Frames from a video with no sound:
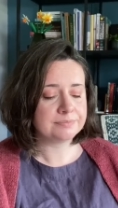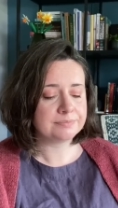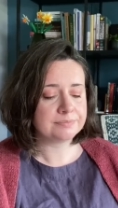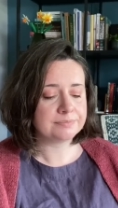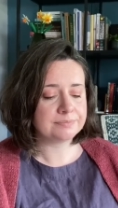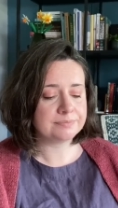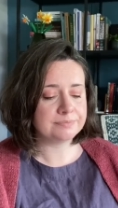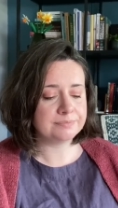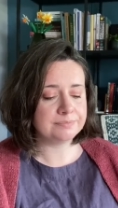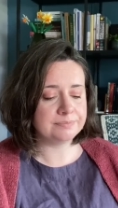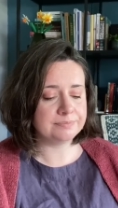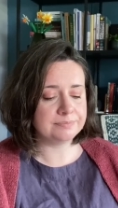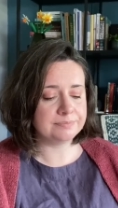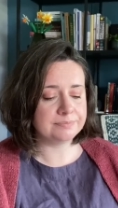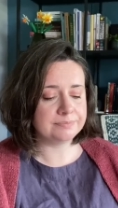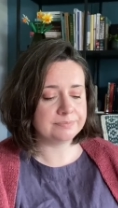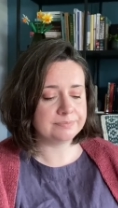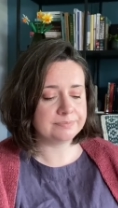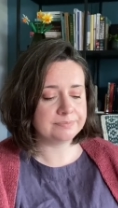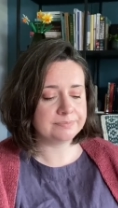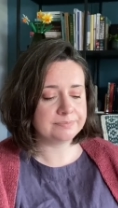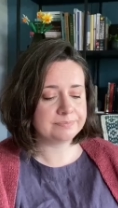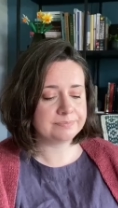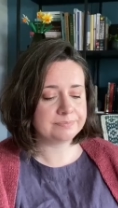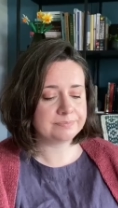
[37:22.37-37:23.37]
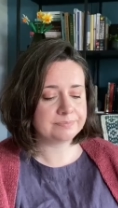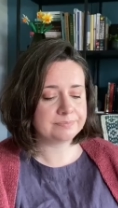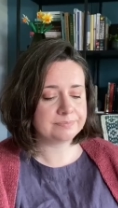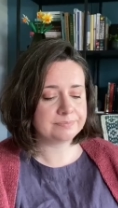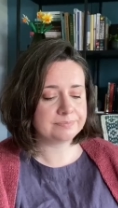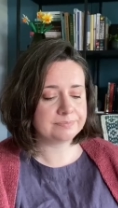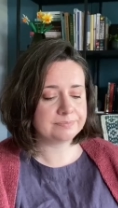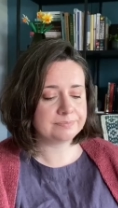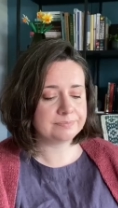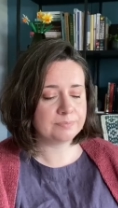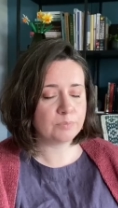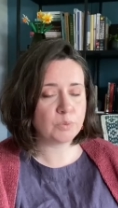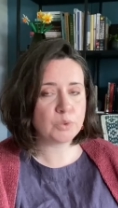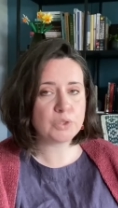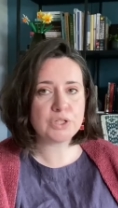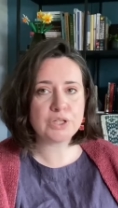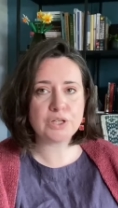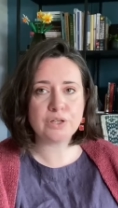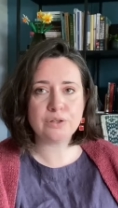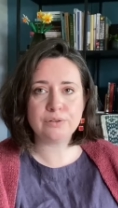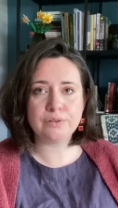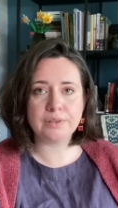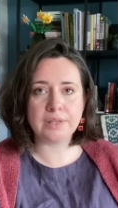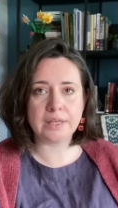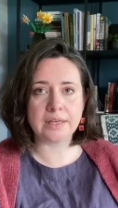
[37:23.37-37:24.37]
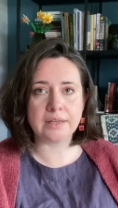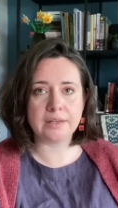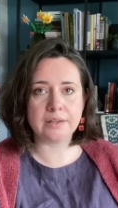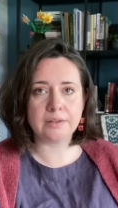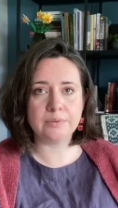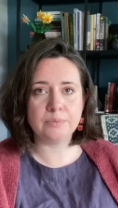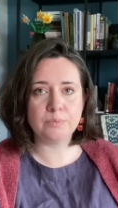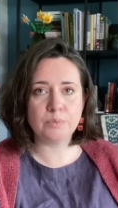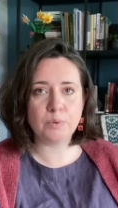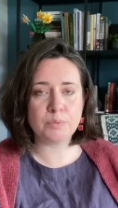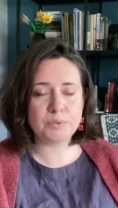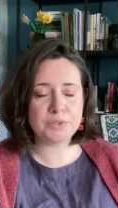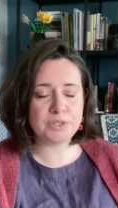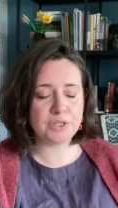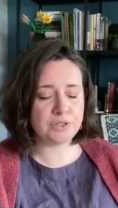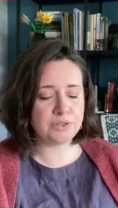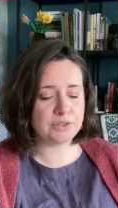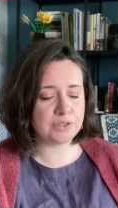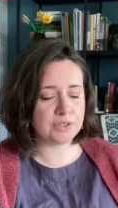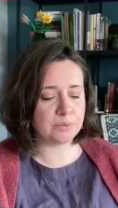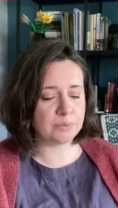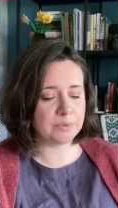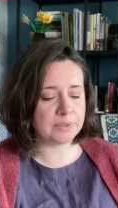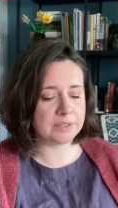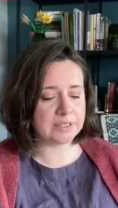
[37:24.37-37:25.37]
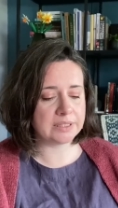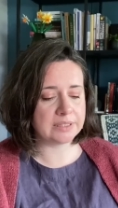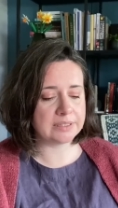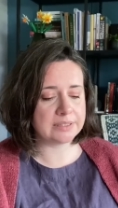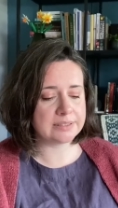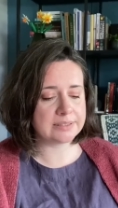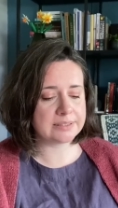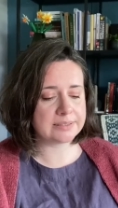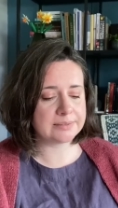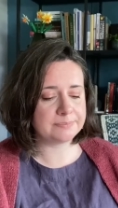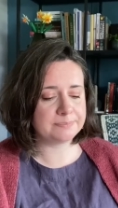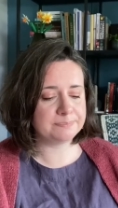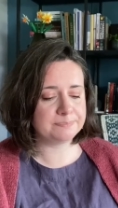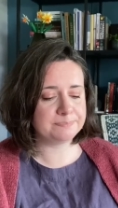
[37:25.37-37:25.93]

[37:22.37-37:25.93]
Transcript: What do you think? What would you do with this?